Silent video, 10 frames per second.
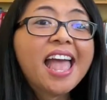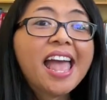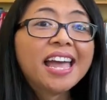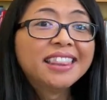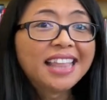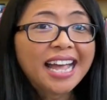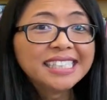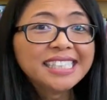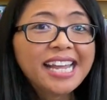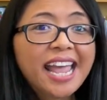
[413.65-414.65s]
And that's
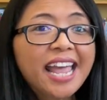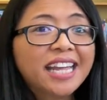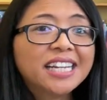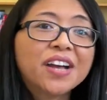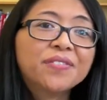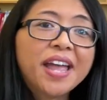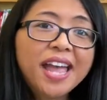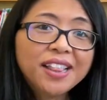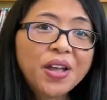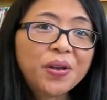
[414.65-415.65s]
the end of
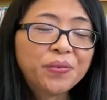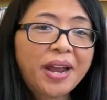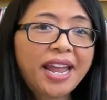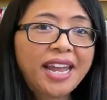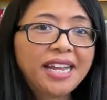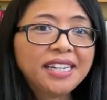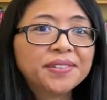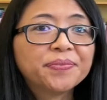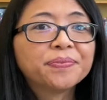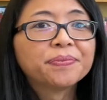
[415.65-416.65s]
Hello, Rain!,
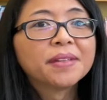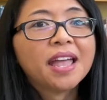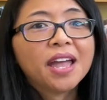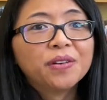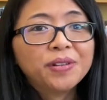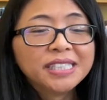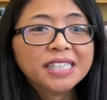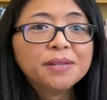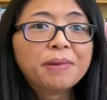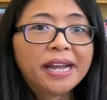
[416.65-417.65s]

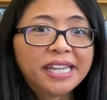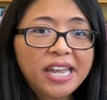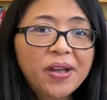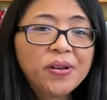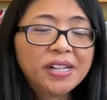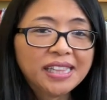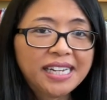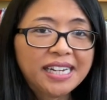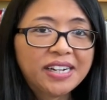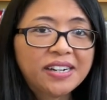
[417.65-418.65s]
written by Kyo
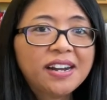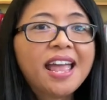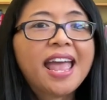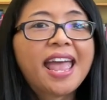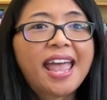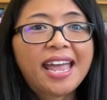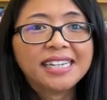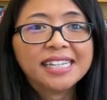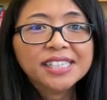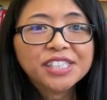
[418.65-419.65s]
Maclear and
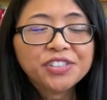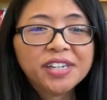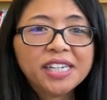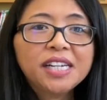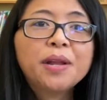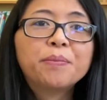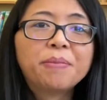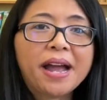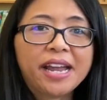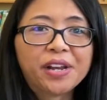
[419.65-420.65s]
illustrated
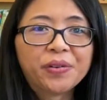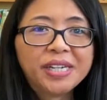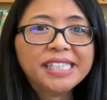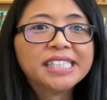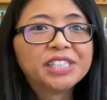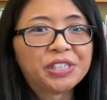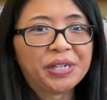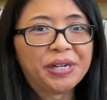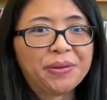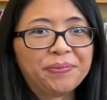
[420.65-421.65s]
by Chris
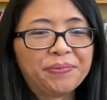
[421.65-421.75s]
Turnham.